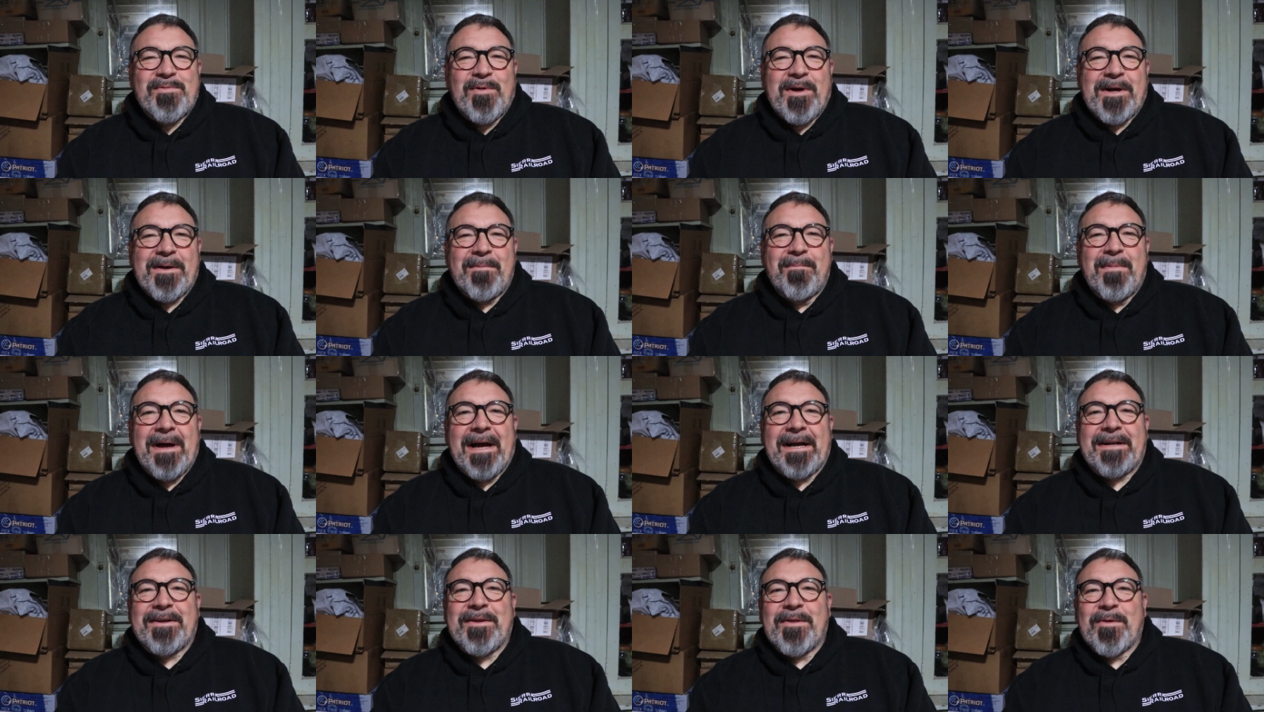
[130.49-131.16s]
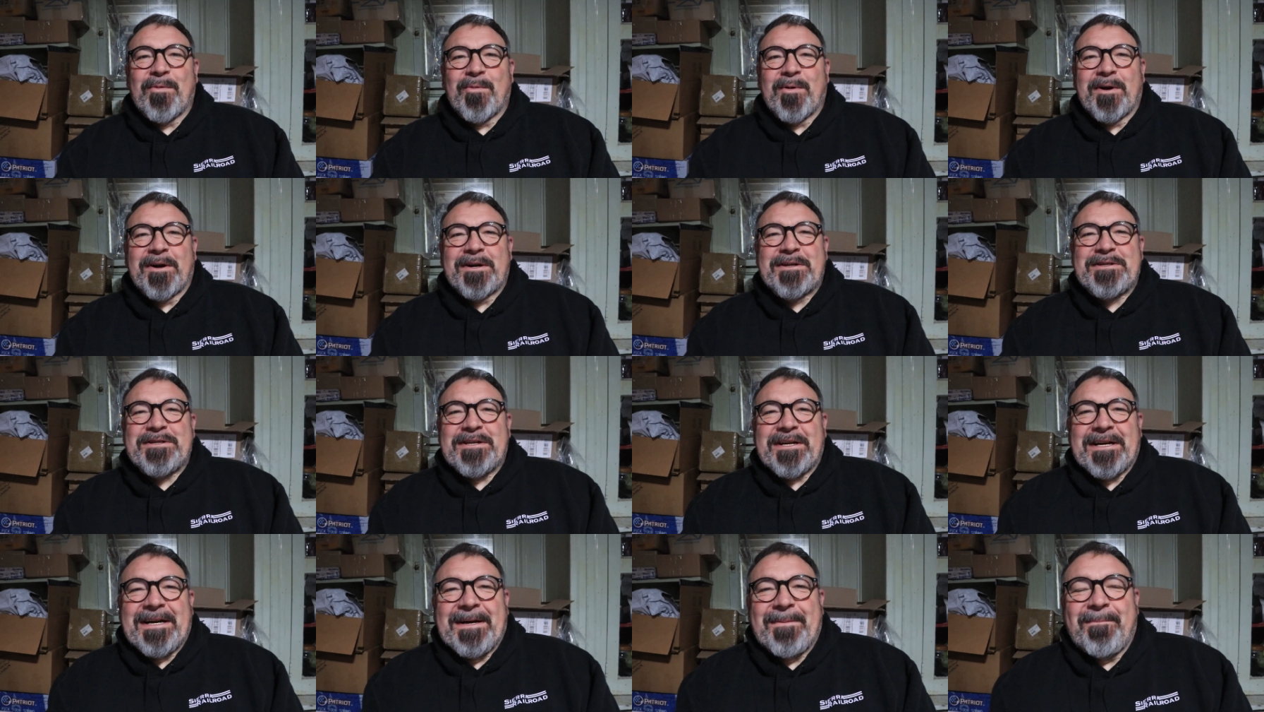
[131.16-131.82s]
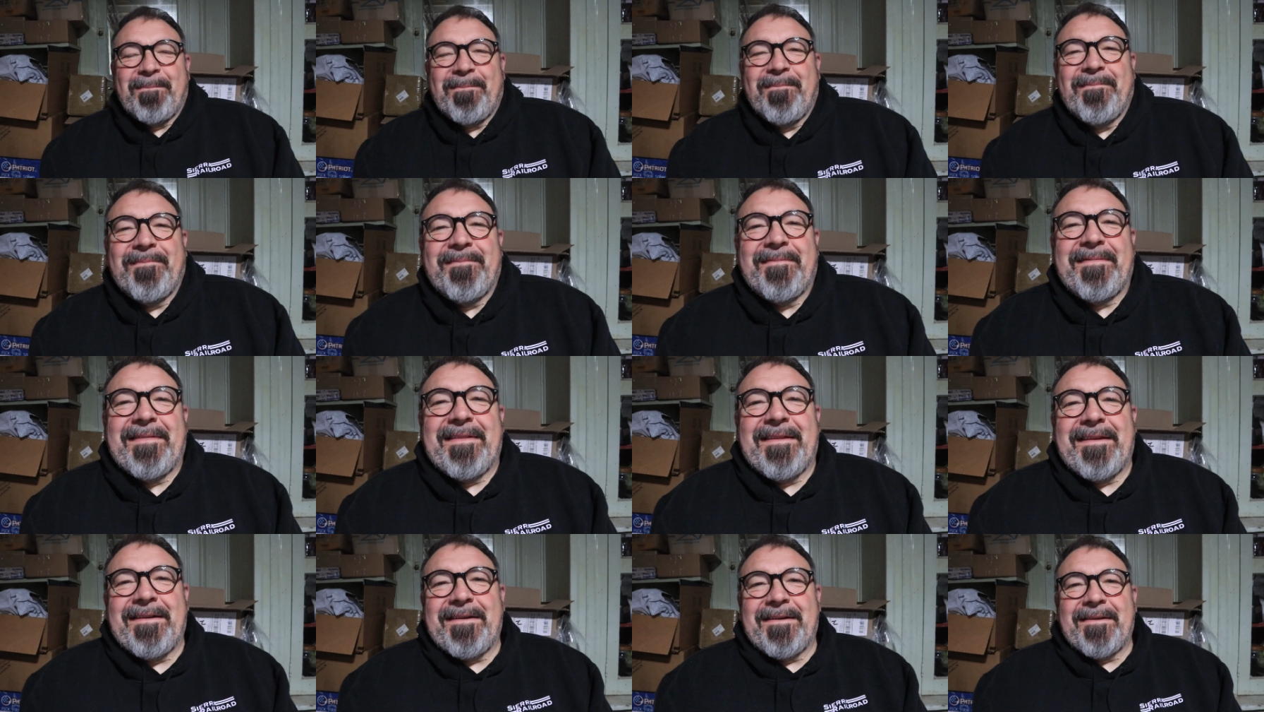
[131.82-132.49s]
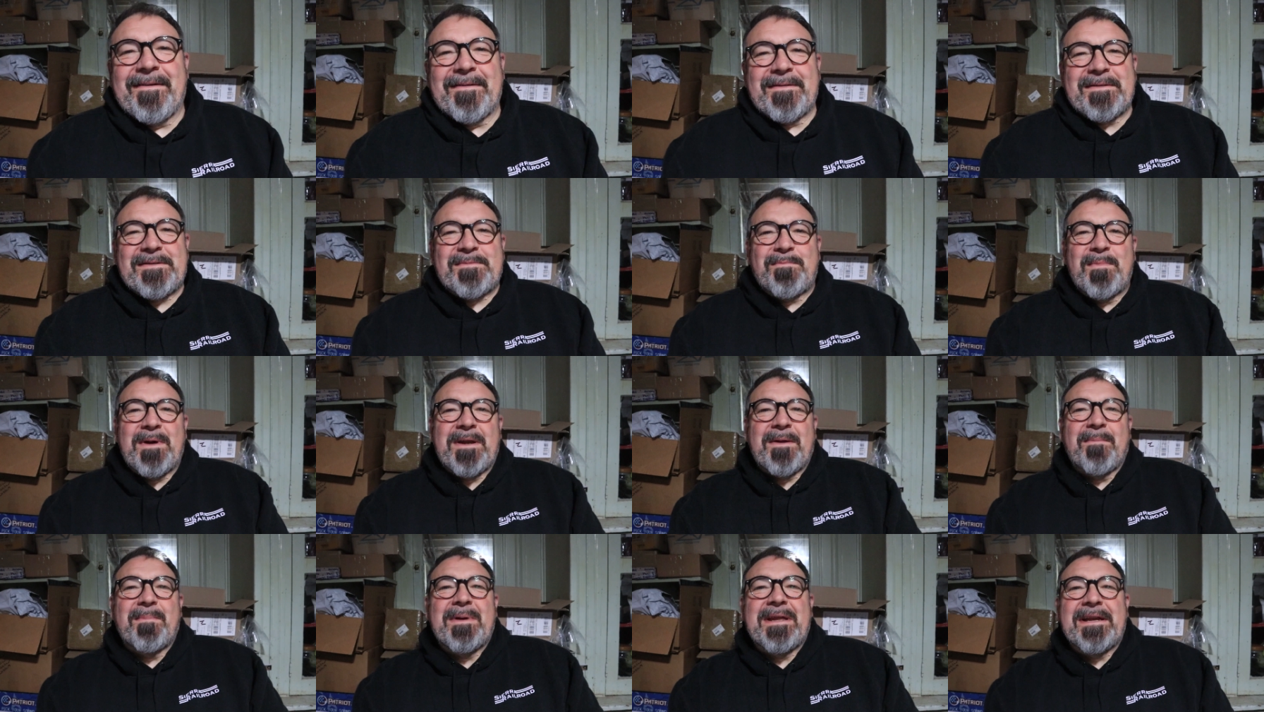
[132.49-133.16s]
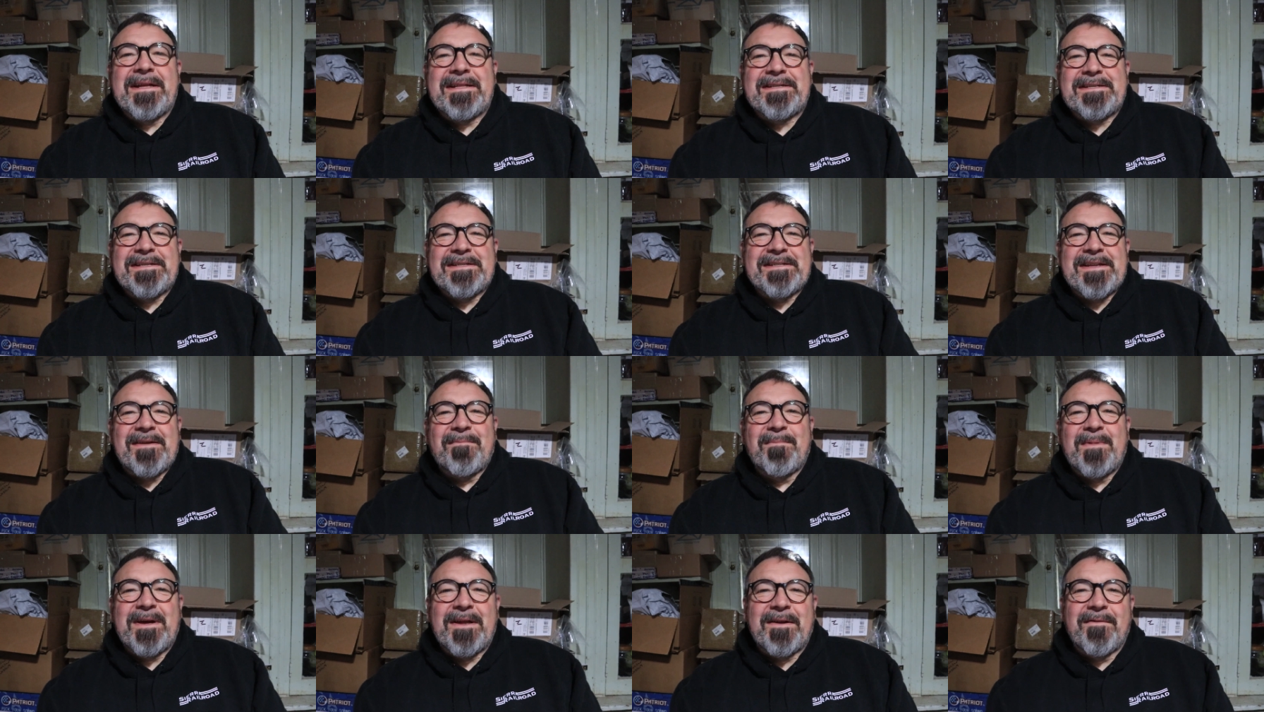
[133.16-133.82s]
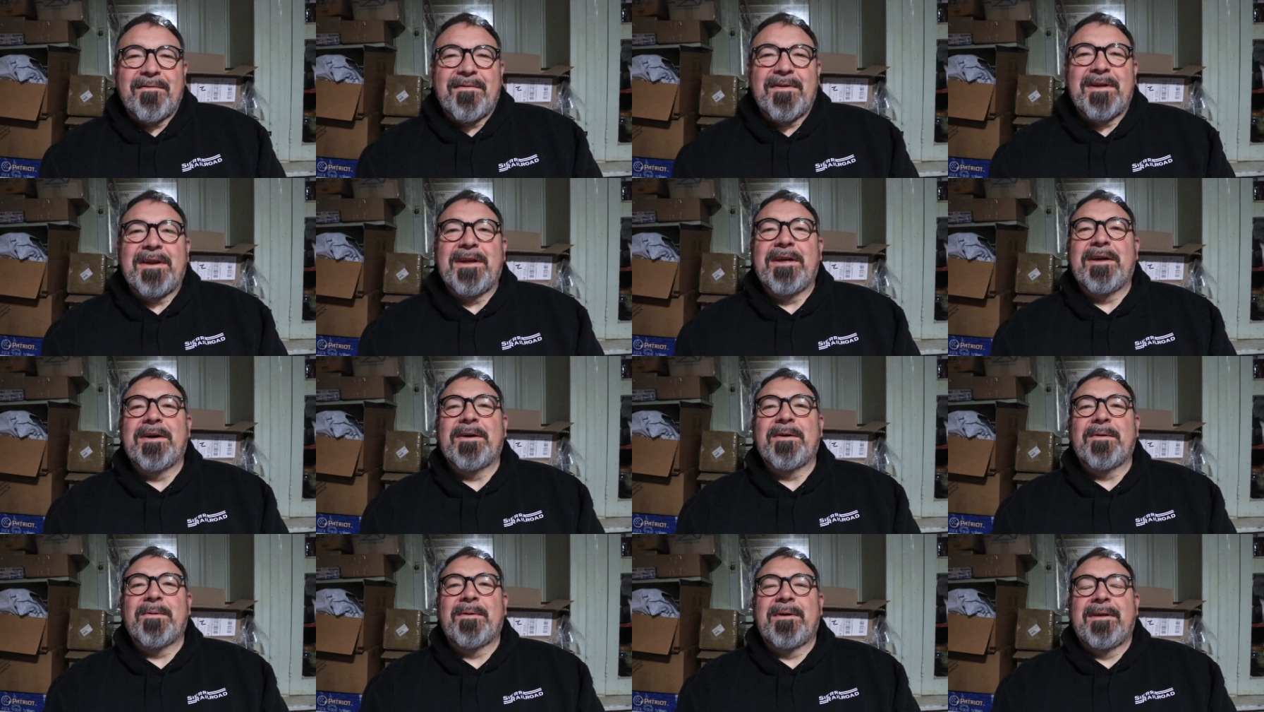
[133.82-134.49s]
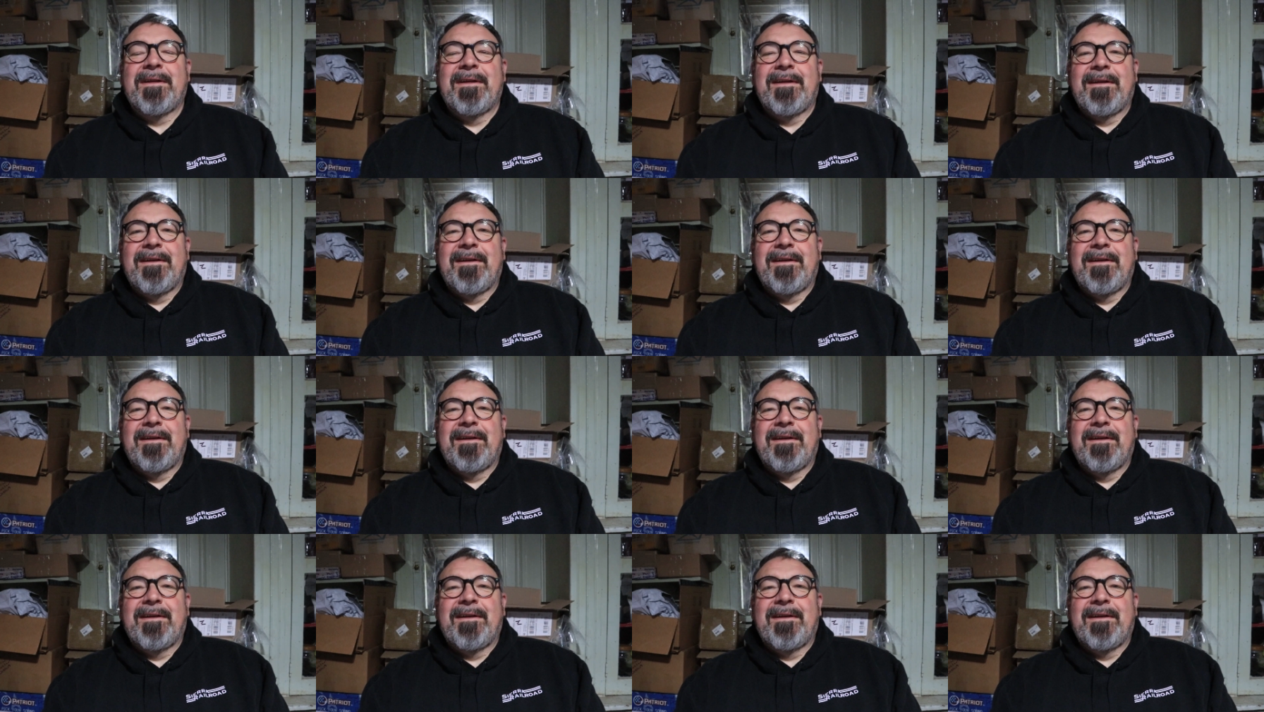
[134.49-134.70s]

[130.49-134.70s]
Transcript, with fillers: Welcome back to the workshop. Oh, it's been a minute since I've made a video.